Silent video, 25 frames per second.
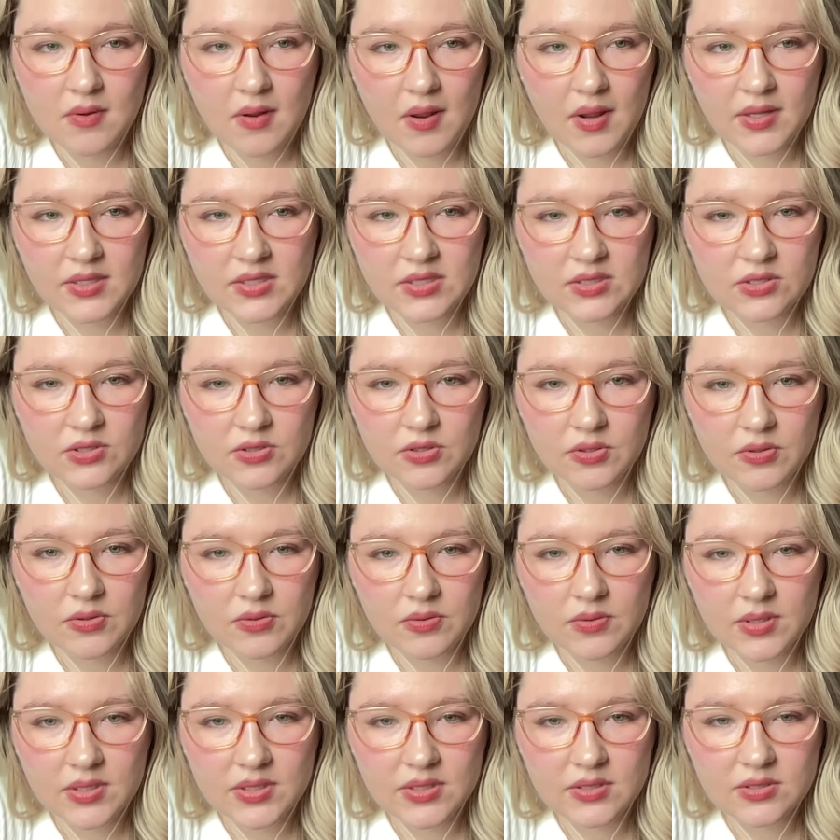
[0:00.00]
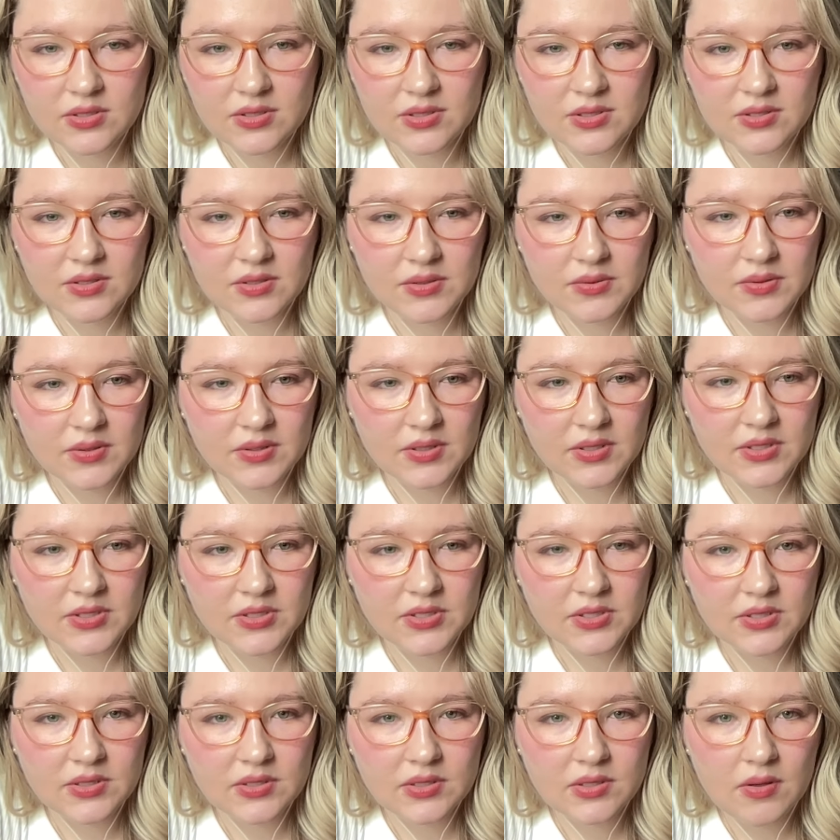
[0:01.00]
it's just so
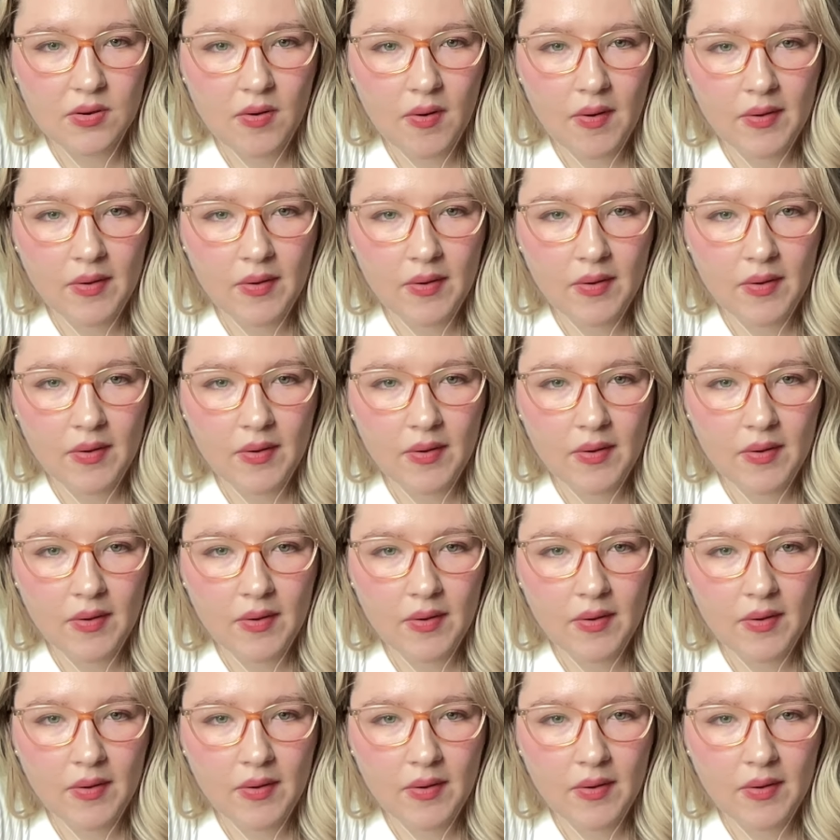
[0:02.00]
delicious.